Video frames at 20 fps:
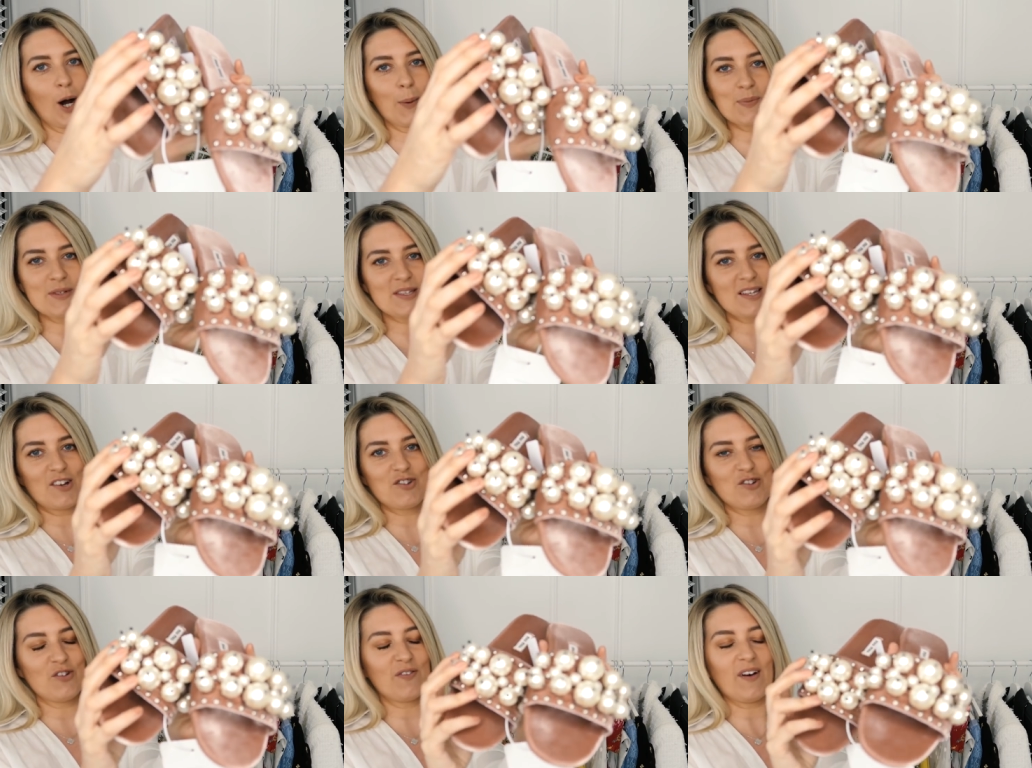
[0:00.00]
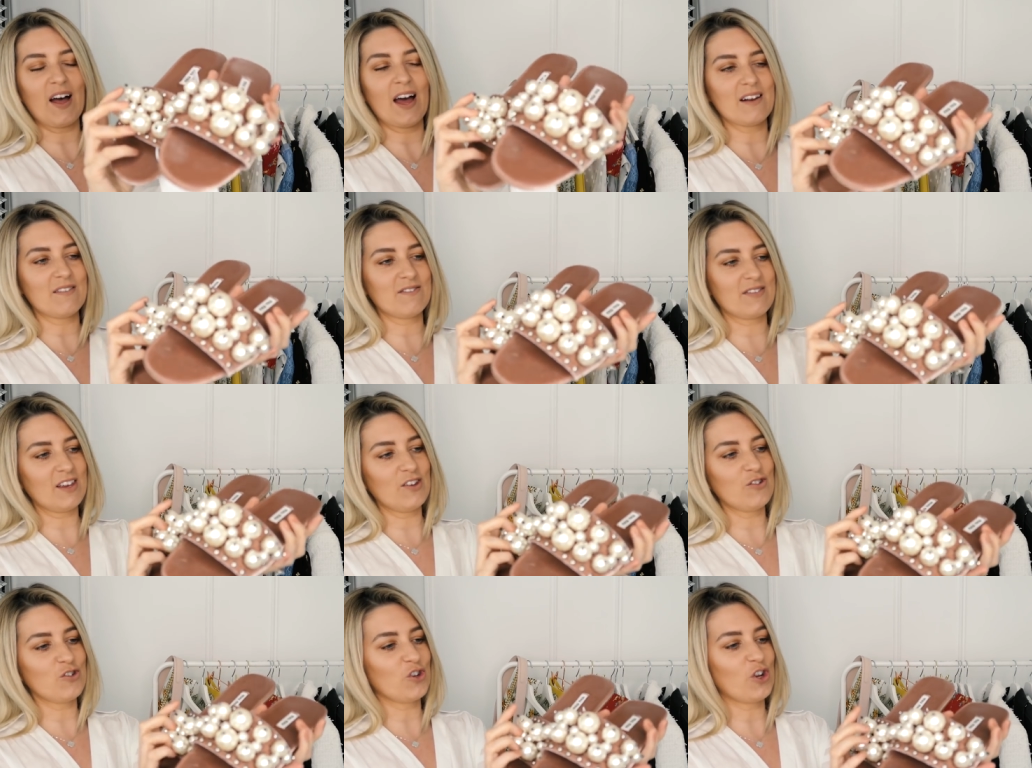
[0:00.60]
I'm such a fan of
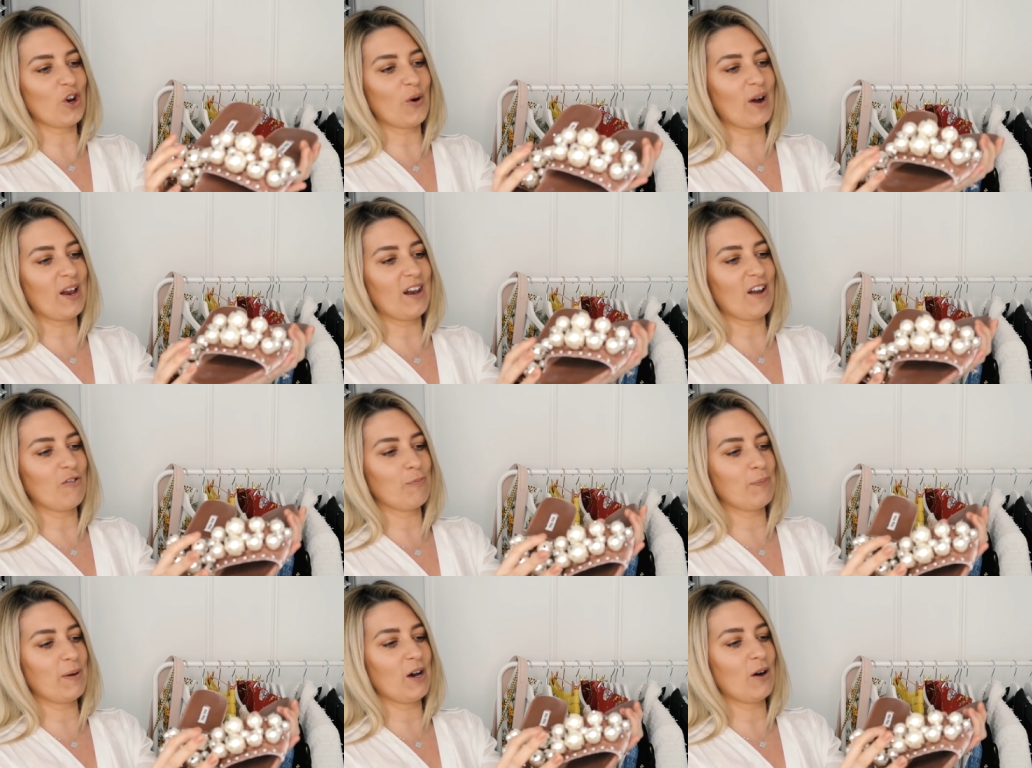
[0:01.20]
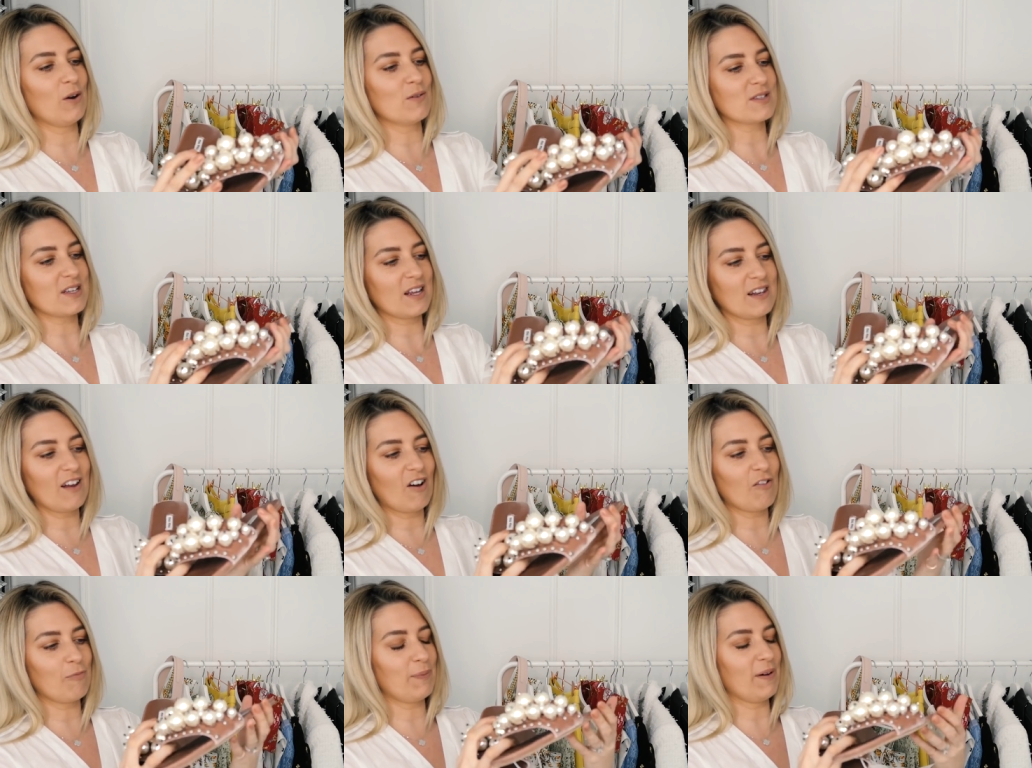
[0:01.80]
these. You know I love pearls, I
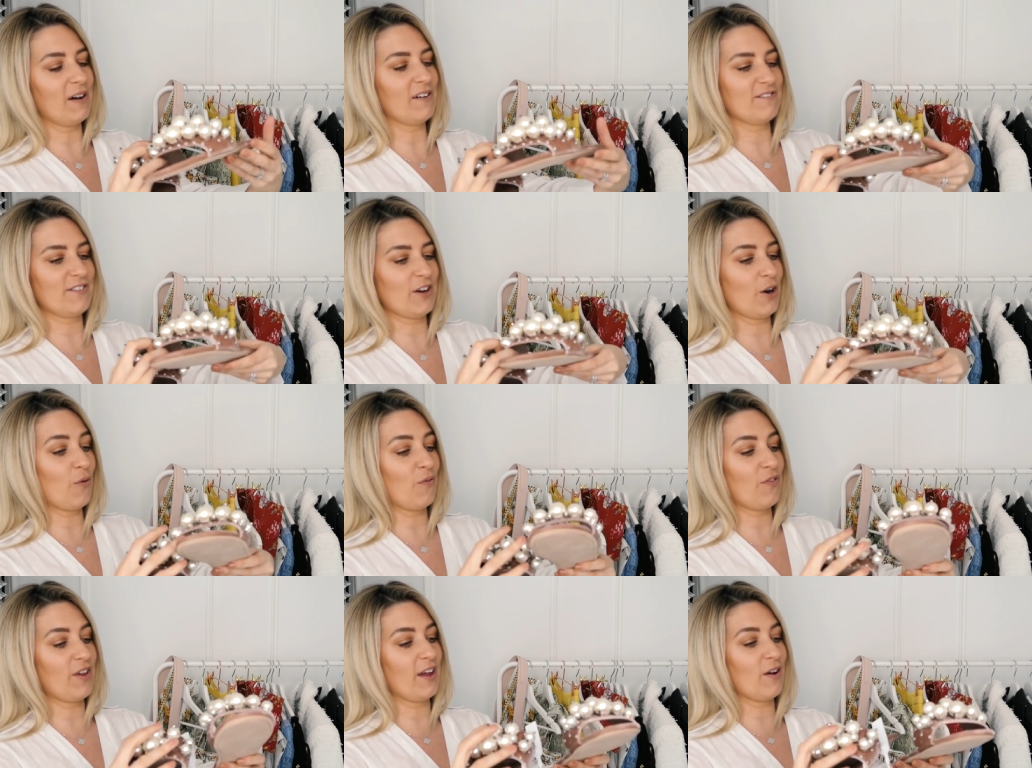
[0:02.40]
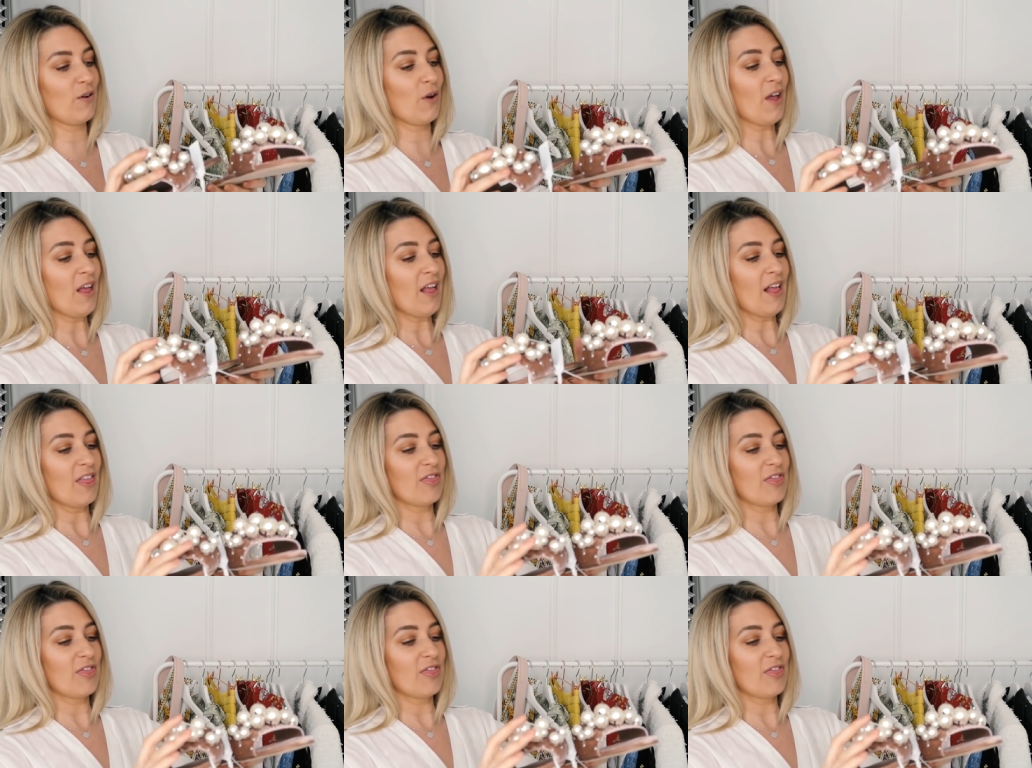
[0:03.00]
love that velvet.